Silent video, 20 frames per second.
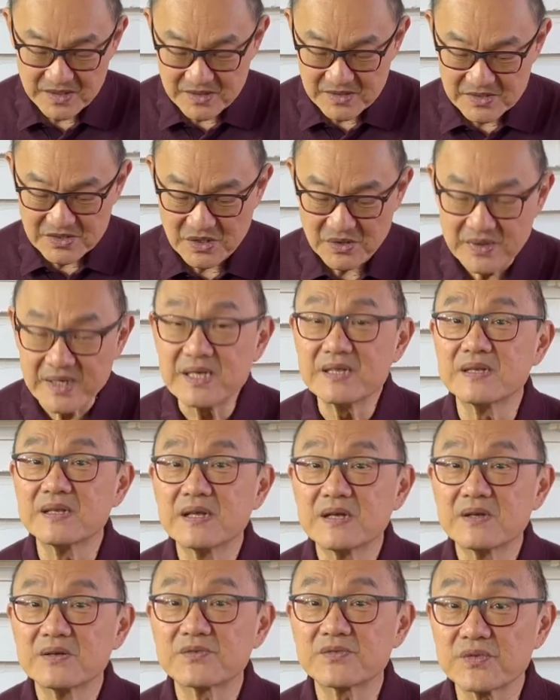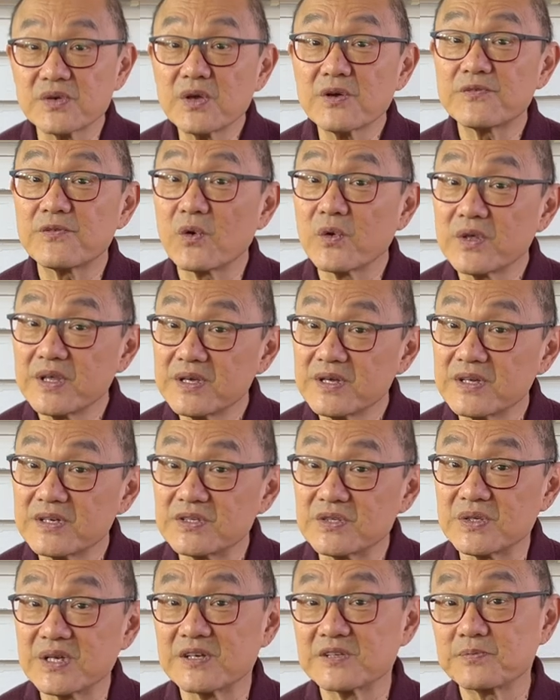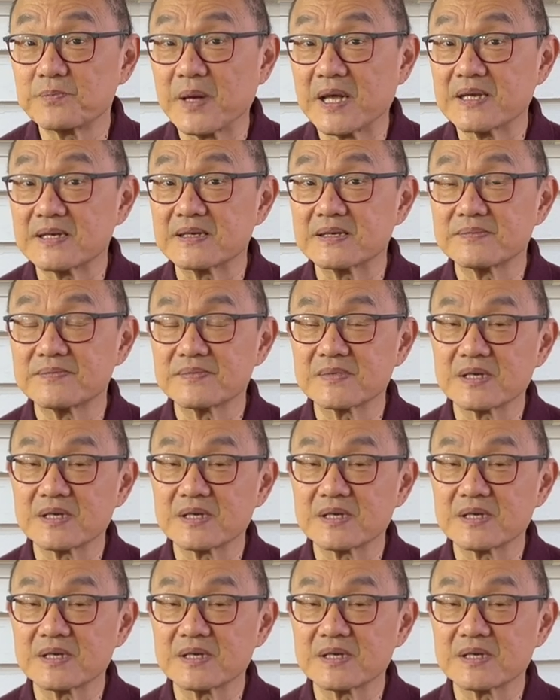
So in three or four years, you'd have spent,